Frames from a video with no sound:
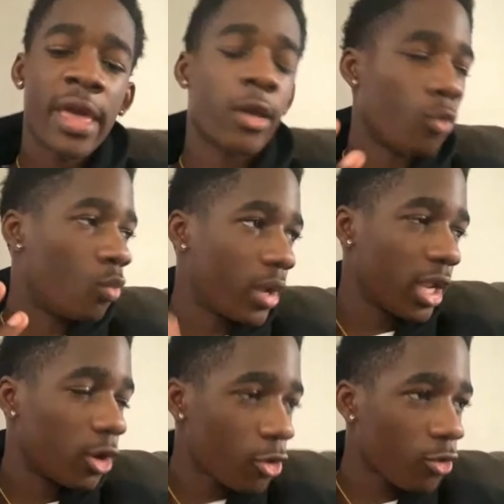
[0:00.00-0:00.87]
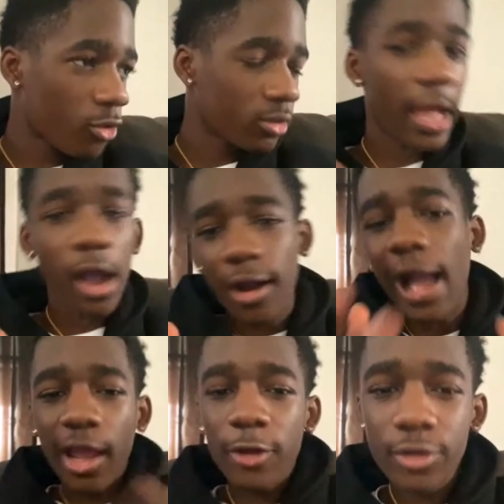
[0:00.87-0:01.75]
that weird, like,
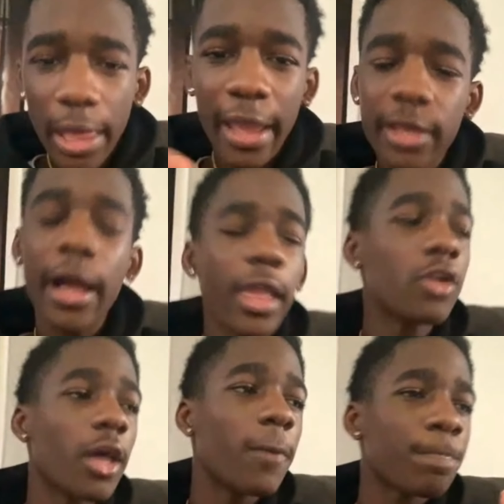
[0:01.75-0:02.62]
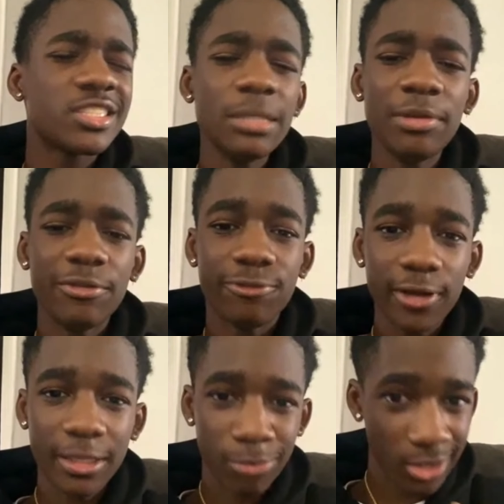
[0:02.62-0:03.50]
uh, I, I, I ain't gonna lie, shit be
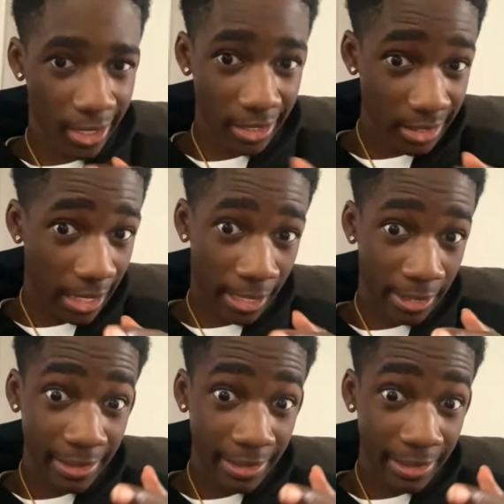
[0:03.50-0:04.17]
funny, but like, gang,